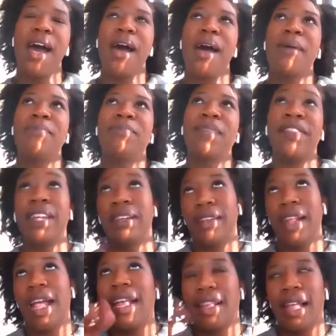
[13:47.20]
Um, and
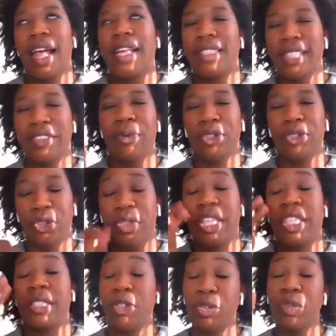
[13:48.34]
then I, I, said there were two
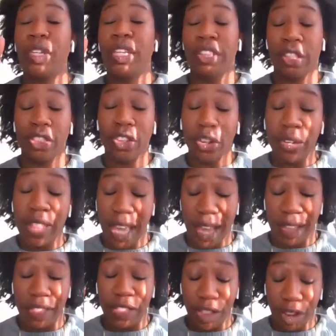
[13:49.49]
things, but truly the third
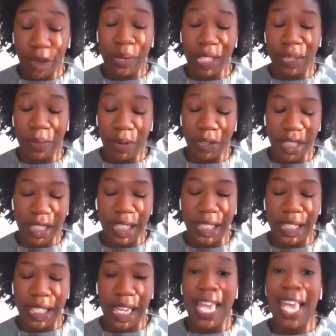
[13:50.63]
thing, third reason we are
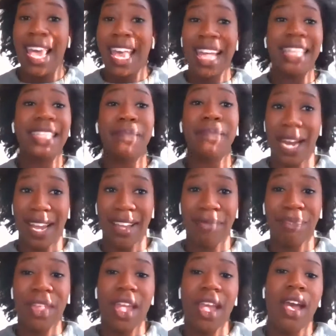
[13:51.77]
DTC is money.
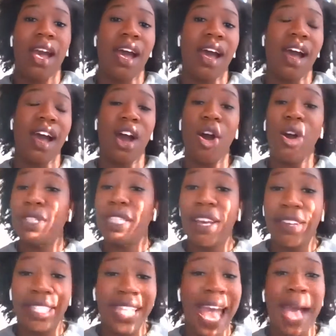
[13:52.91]
Uh,
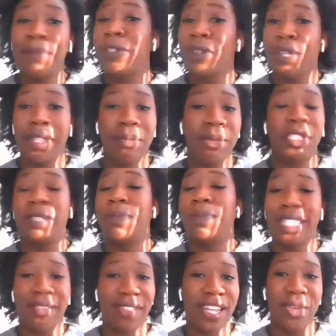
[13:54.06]
wholesale is absolutely the most
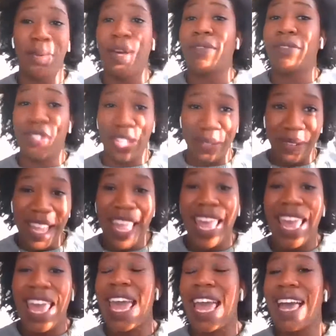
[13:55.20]
expensive thing you will ever do.
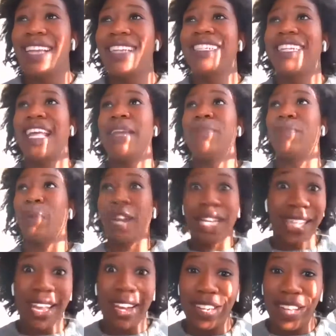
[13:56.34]
And it
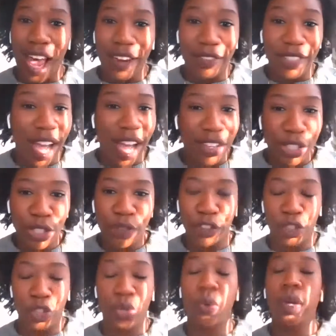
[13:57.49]
brings in a lot of dollars
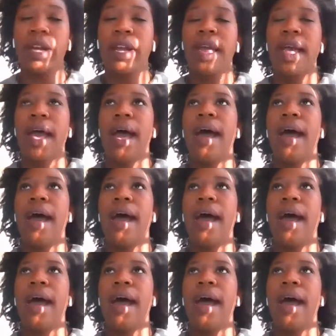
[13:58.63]
for sure.